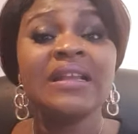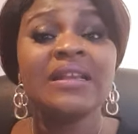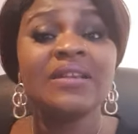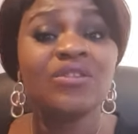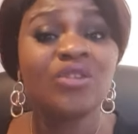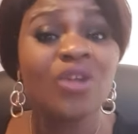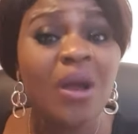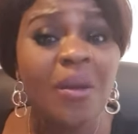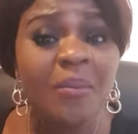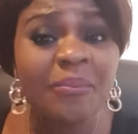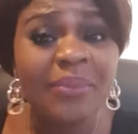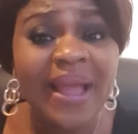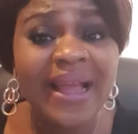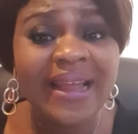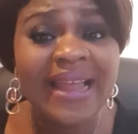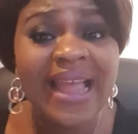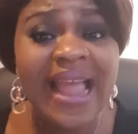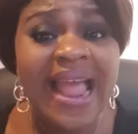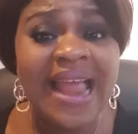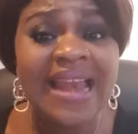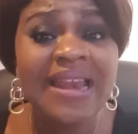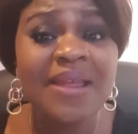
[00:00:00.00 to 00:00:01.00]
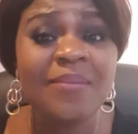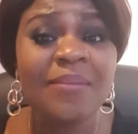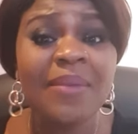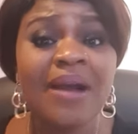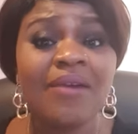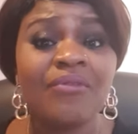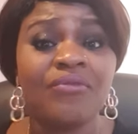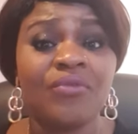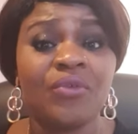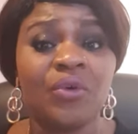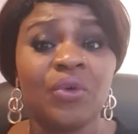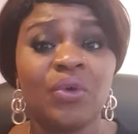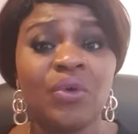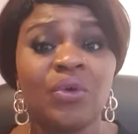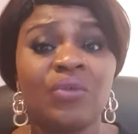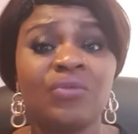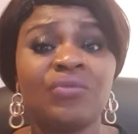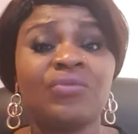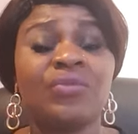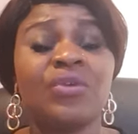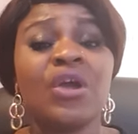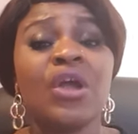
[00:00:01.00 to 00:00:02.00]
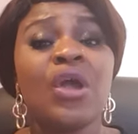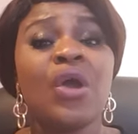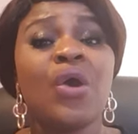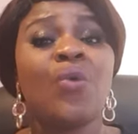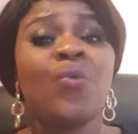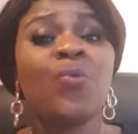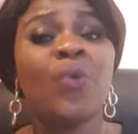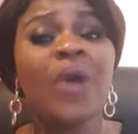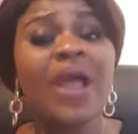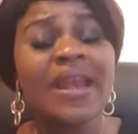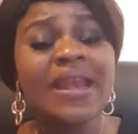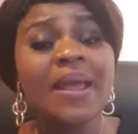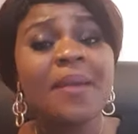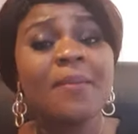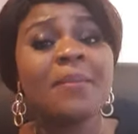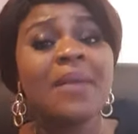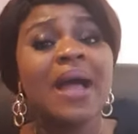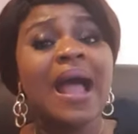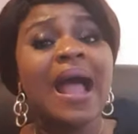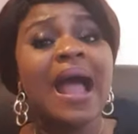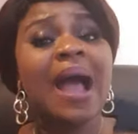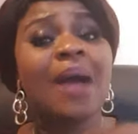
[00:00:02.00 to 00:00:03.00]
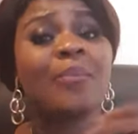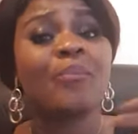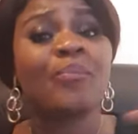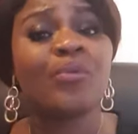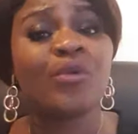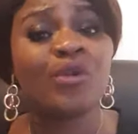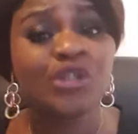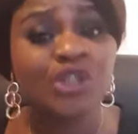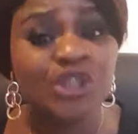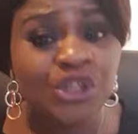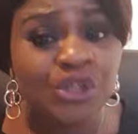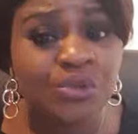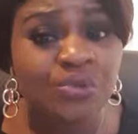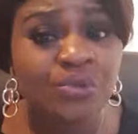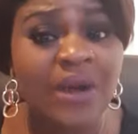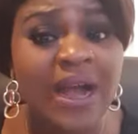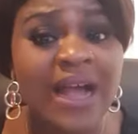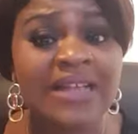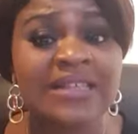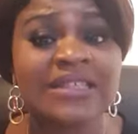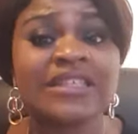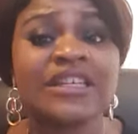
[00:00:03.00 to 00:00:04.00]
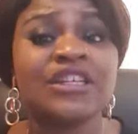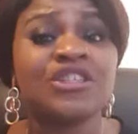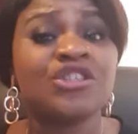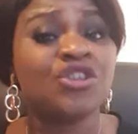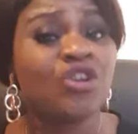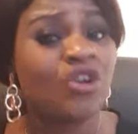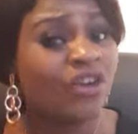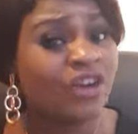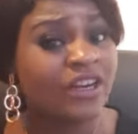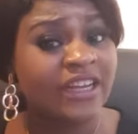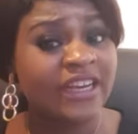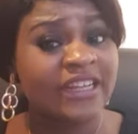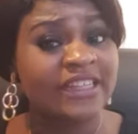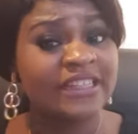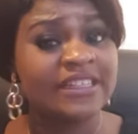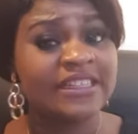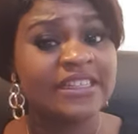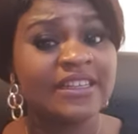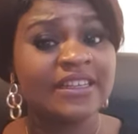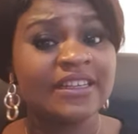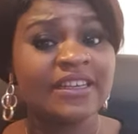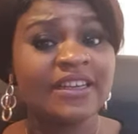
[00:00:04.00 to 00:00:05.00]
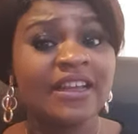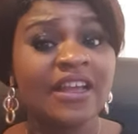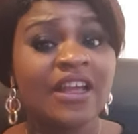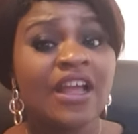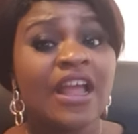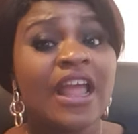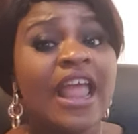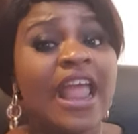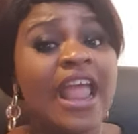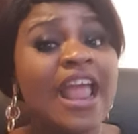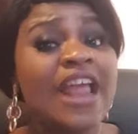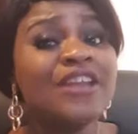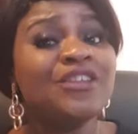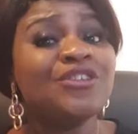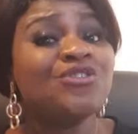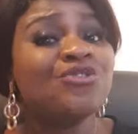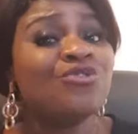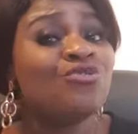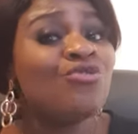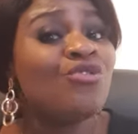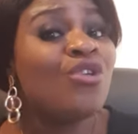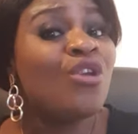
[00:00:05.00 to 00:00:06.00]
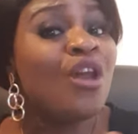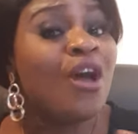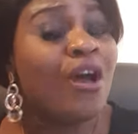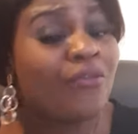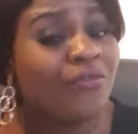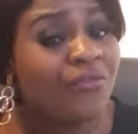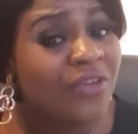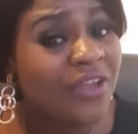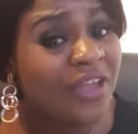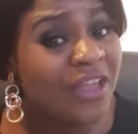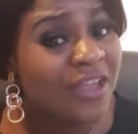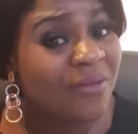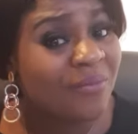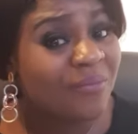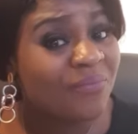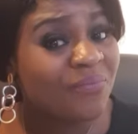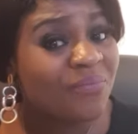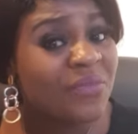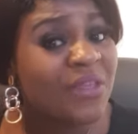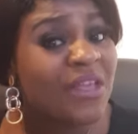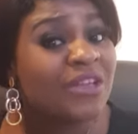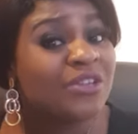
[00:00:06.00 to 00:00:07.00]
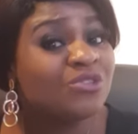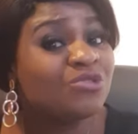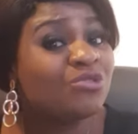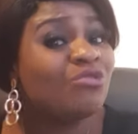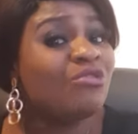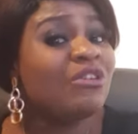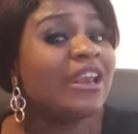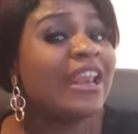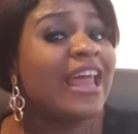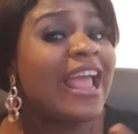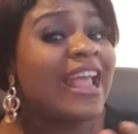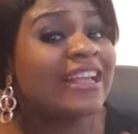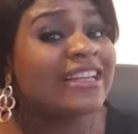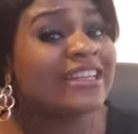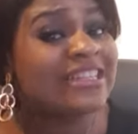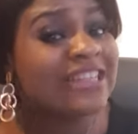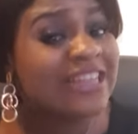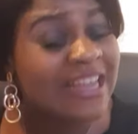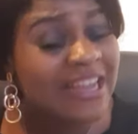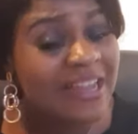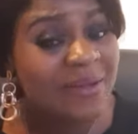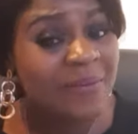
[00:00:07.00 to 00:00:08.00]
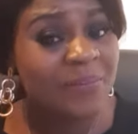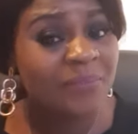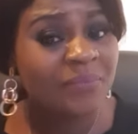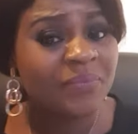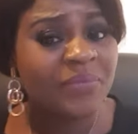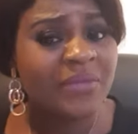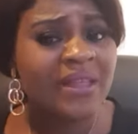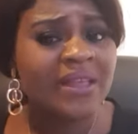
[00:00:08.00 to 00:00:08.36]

don't beg any man for love. When a man approaches you as a young lady and you love him, You liked him.